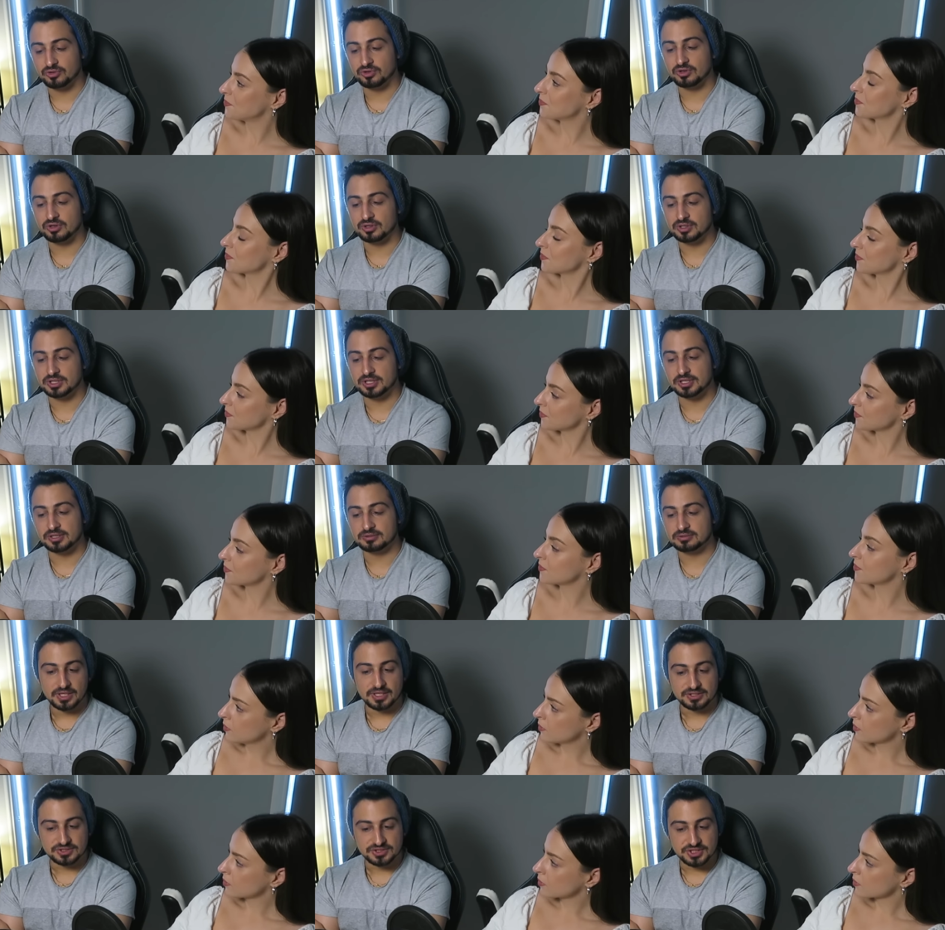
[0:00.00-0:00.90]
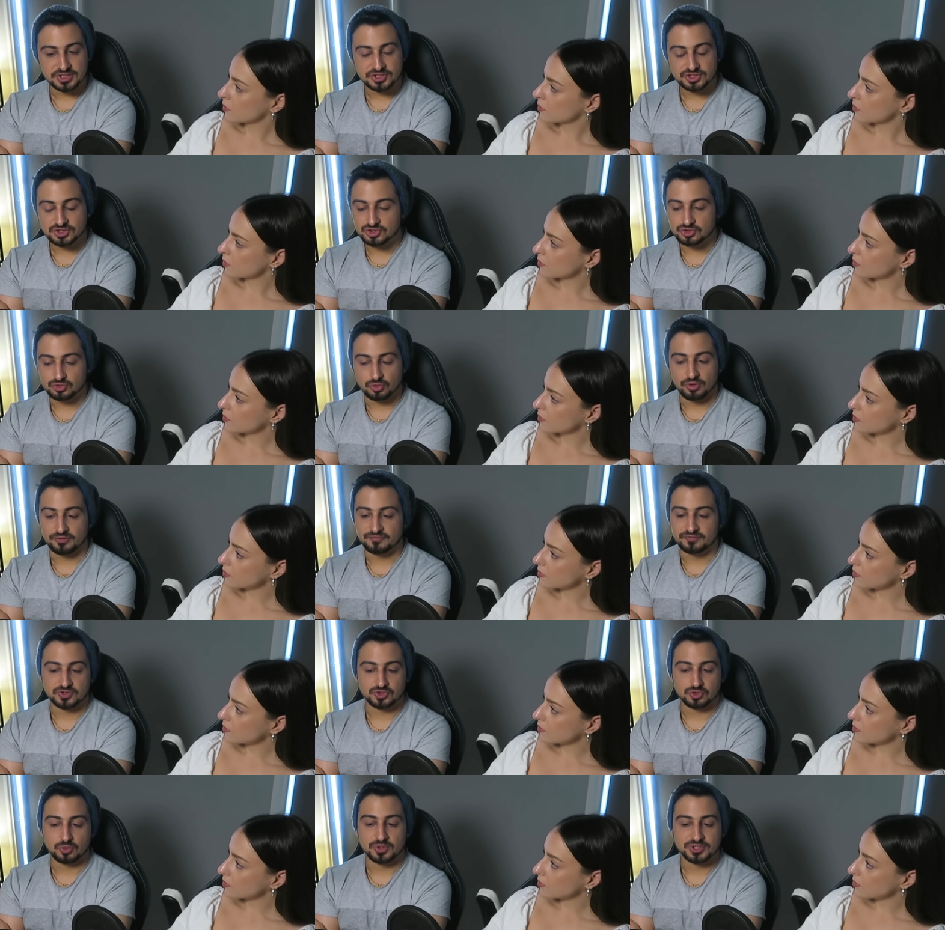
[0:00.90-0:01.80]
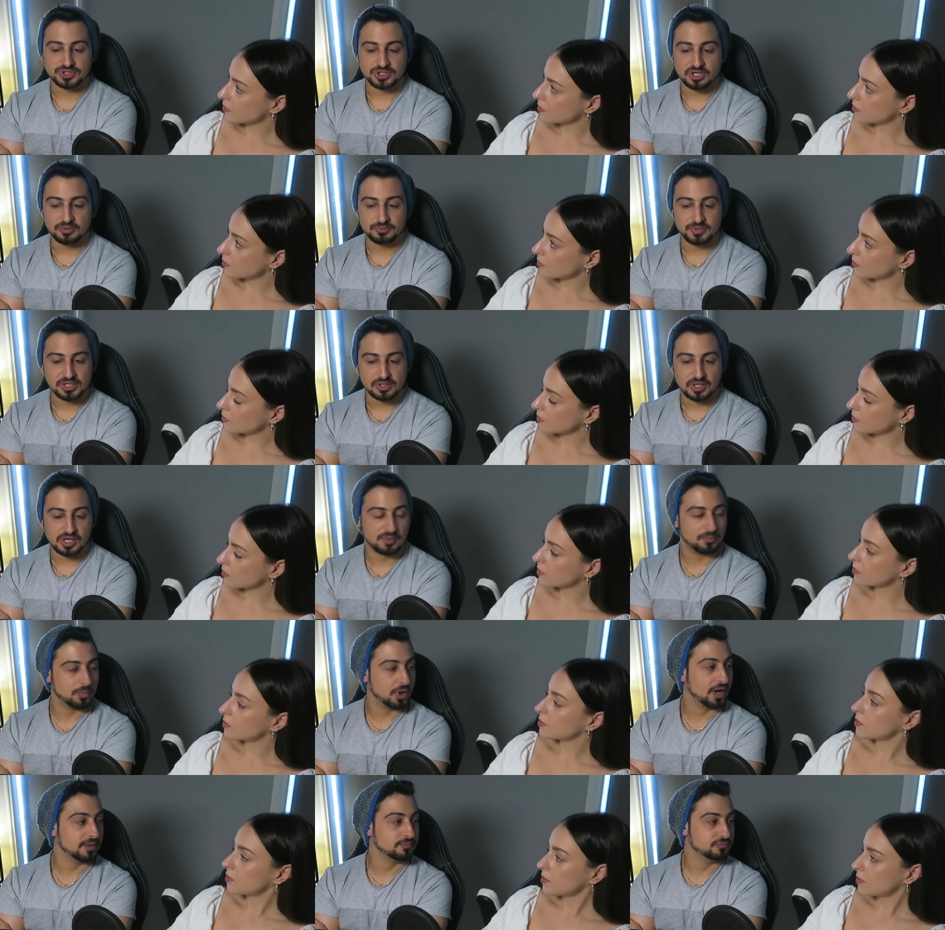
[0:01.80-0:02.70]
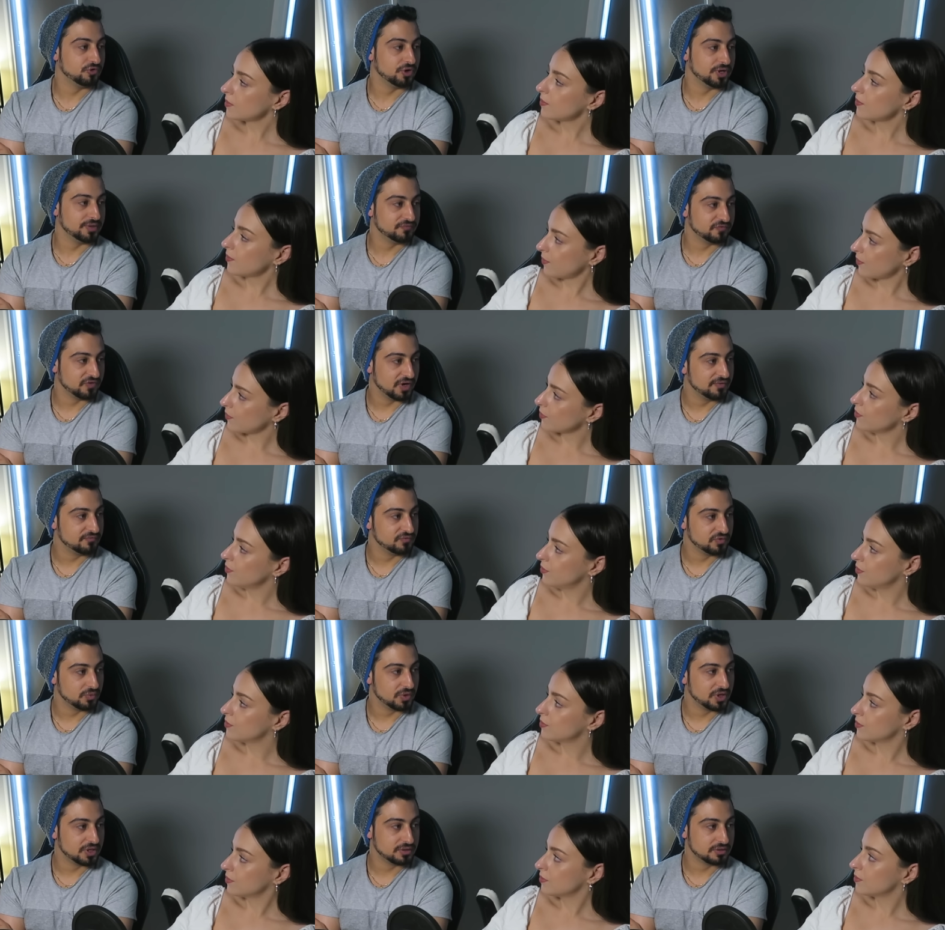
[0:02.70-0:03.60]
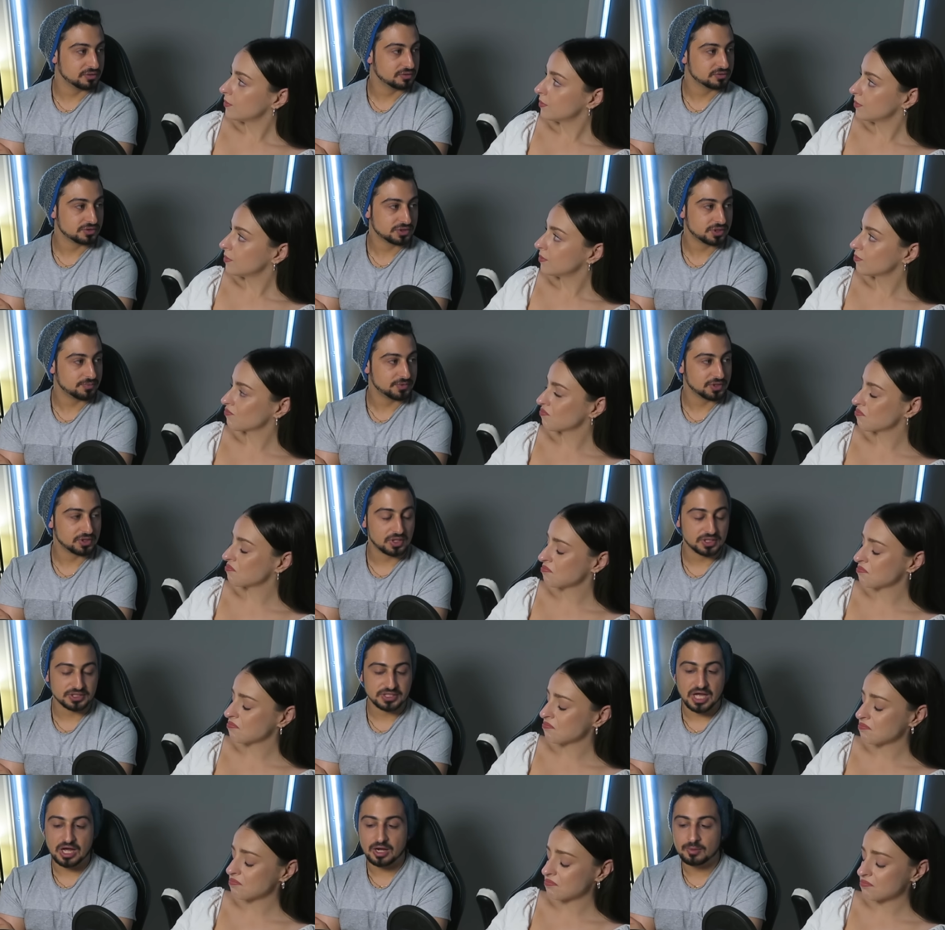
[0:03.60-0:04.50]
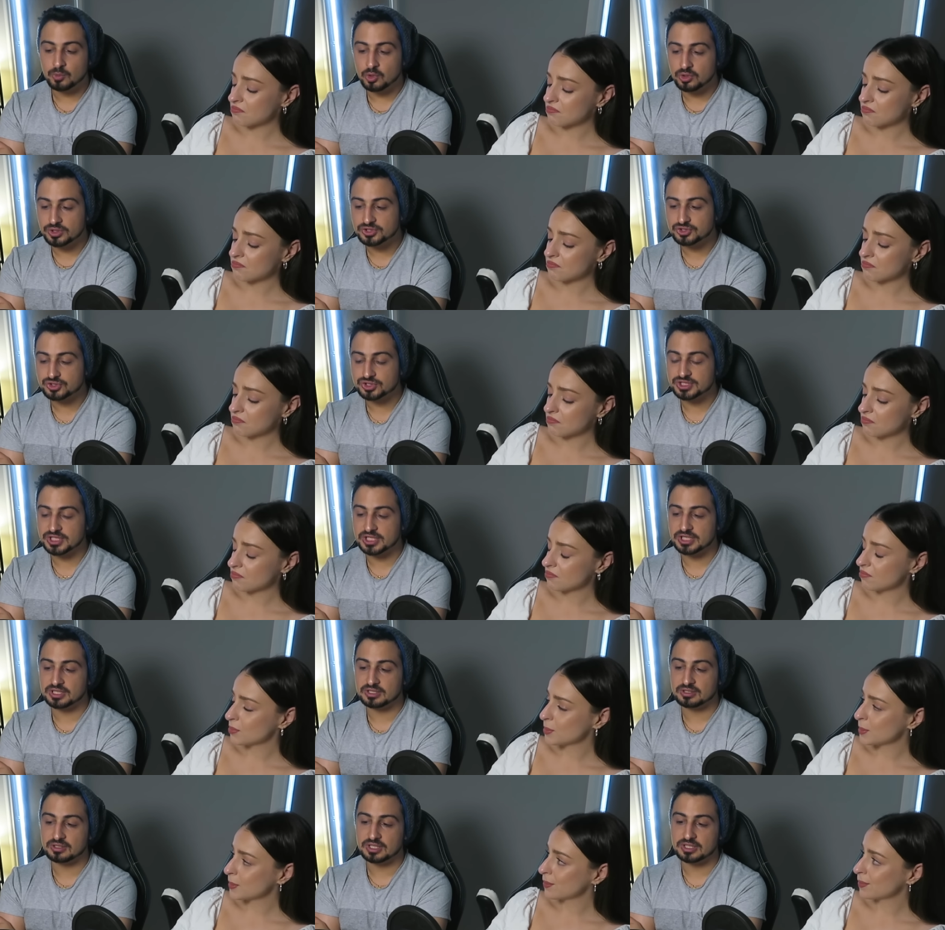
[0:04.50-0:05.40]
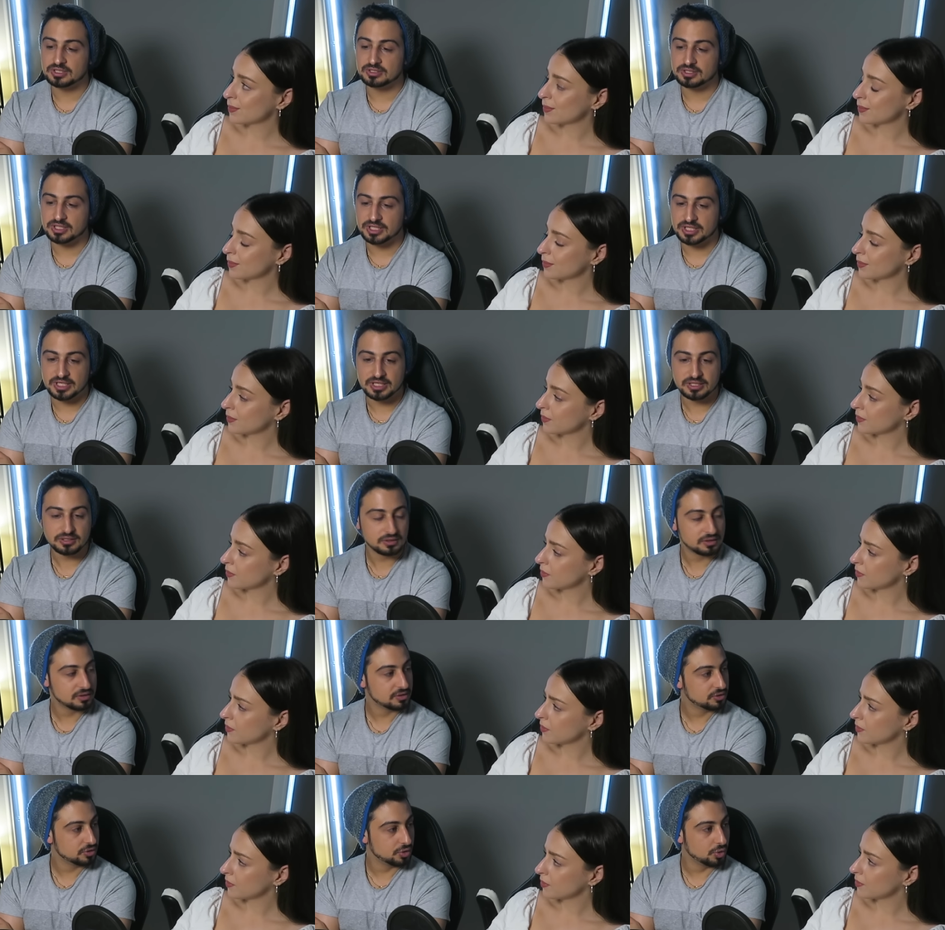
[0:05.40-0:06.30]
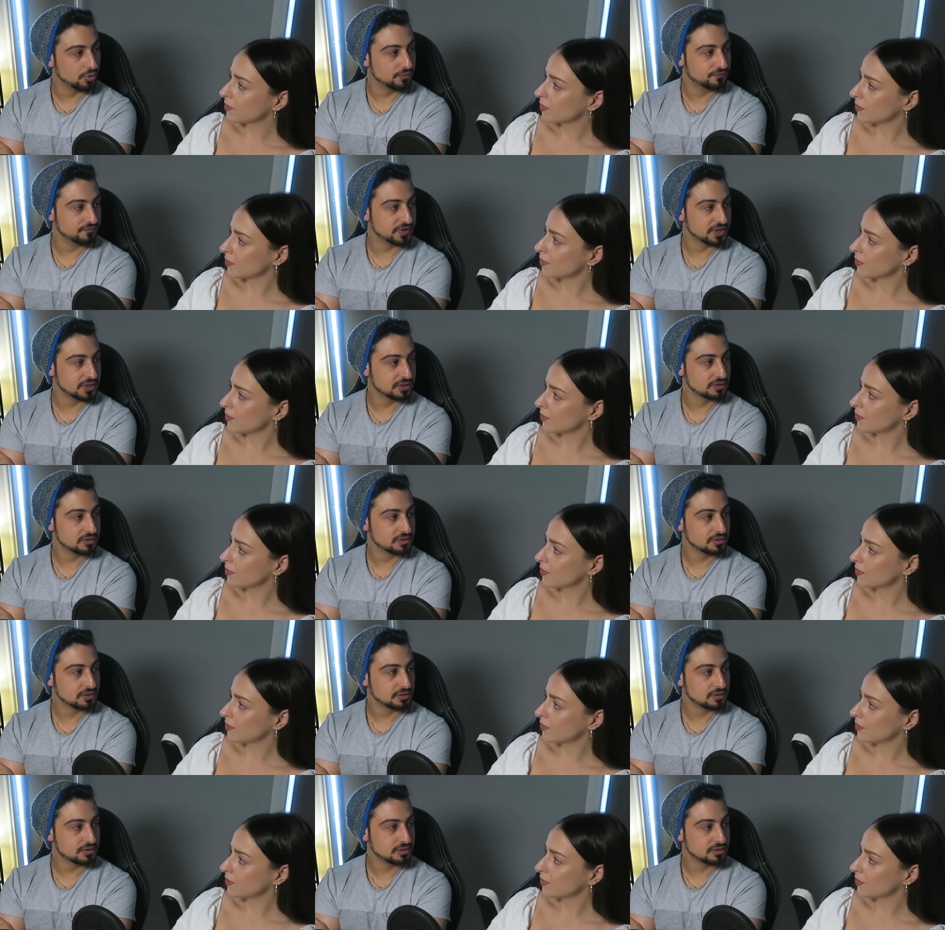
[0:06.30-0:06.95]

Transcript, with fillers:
Speaker 1: or not it exists or if it's always going to be like a pipe dream for everyone, something like that. I'm more interested in in the kid Thorfinn.